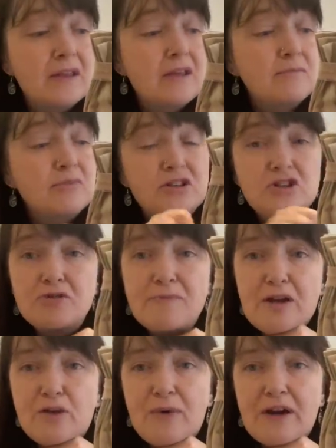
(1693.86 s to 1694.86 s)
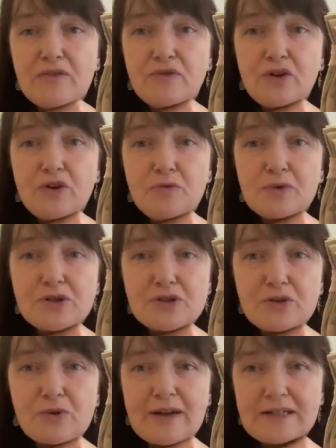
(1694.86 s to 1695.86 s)
But they should make quite a few because they're
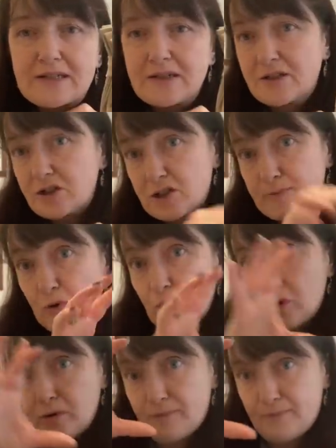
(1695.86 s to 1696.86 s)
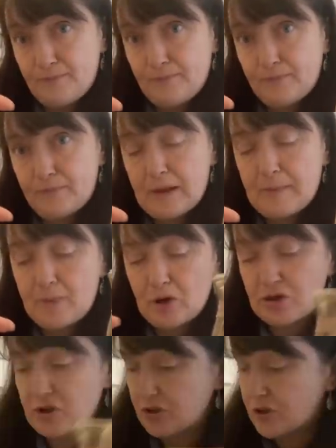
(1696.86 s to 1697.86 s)
quite small
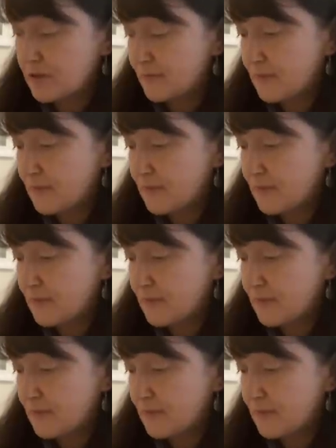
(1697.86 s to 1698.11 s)
pouches.